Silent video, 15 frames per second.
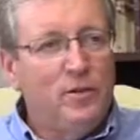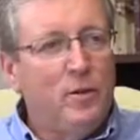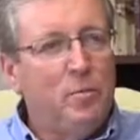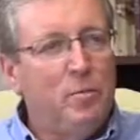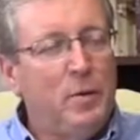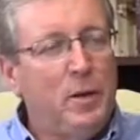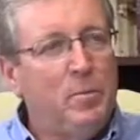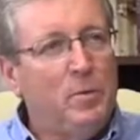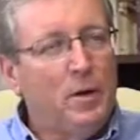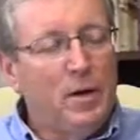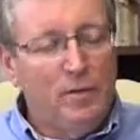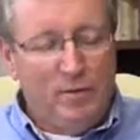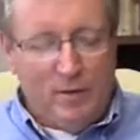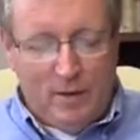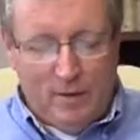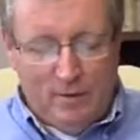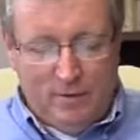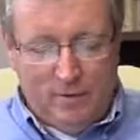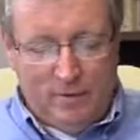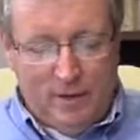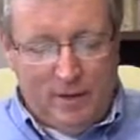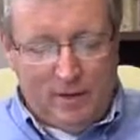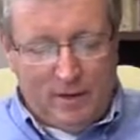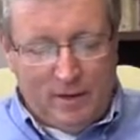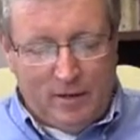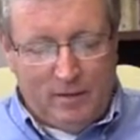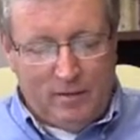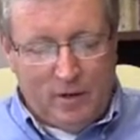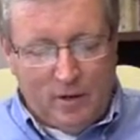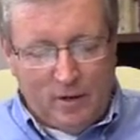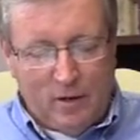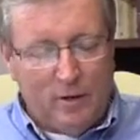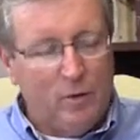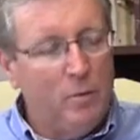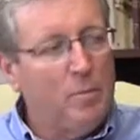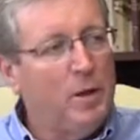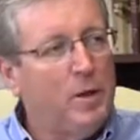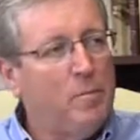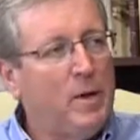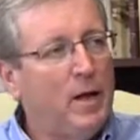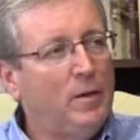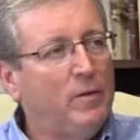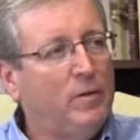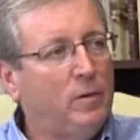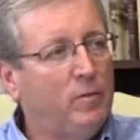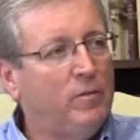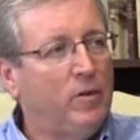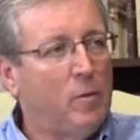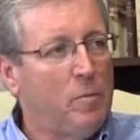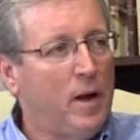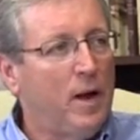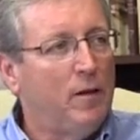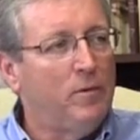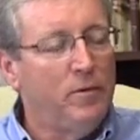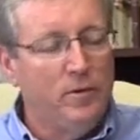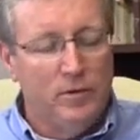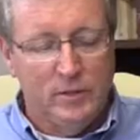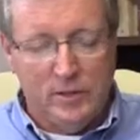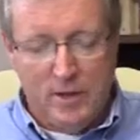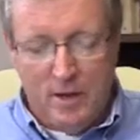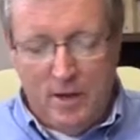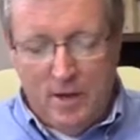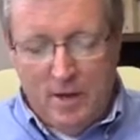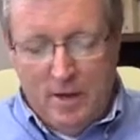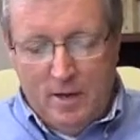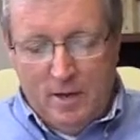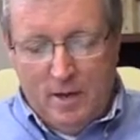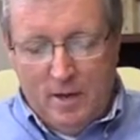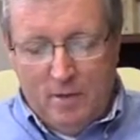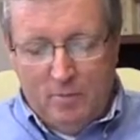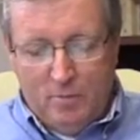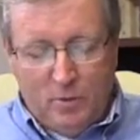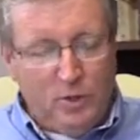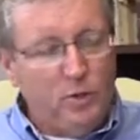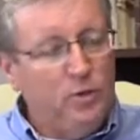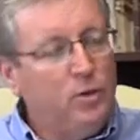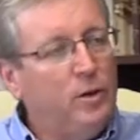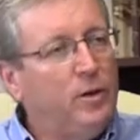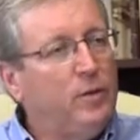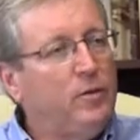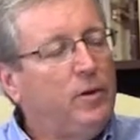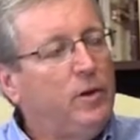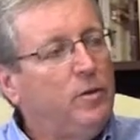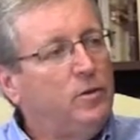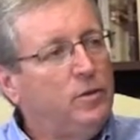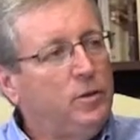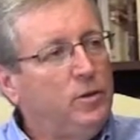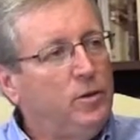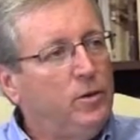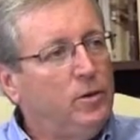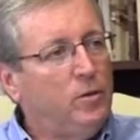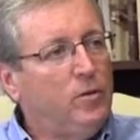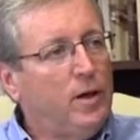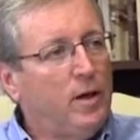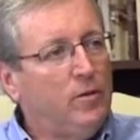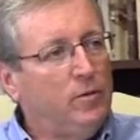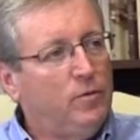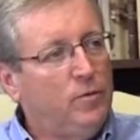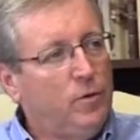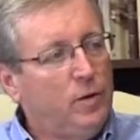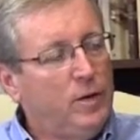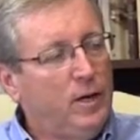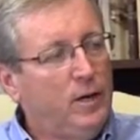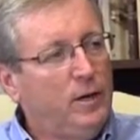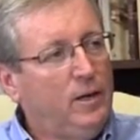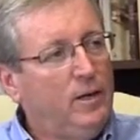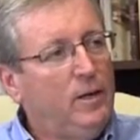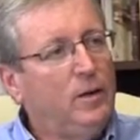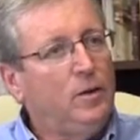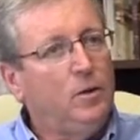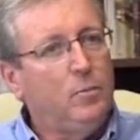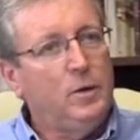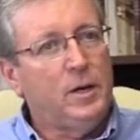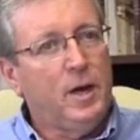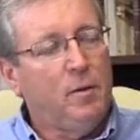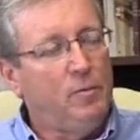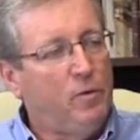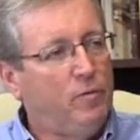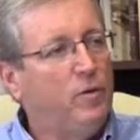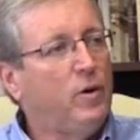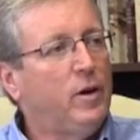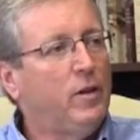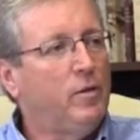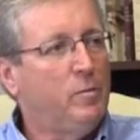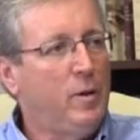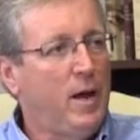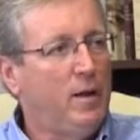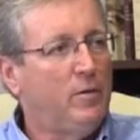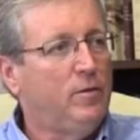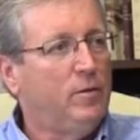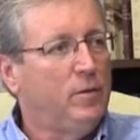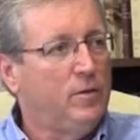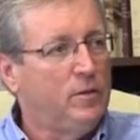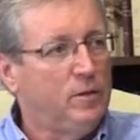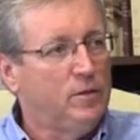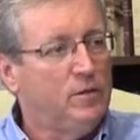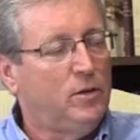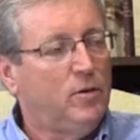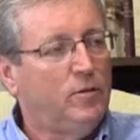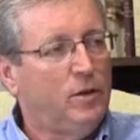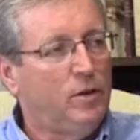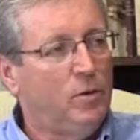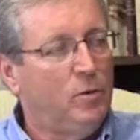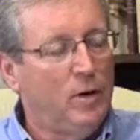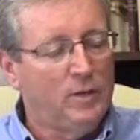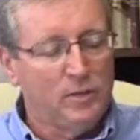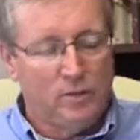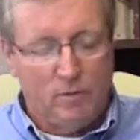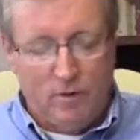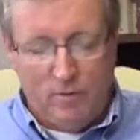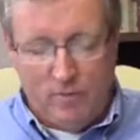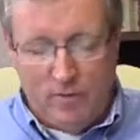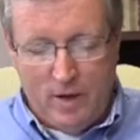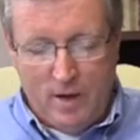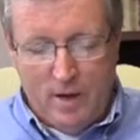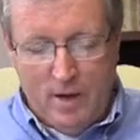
to the people, let's think and let's talk a little bit about some of our pastors. When you joined us here in June of 2014, you became the 40th pastor to serve here at West Grove.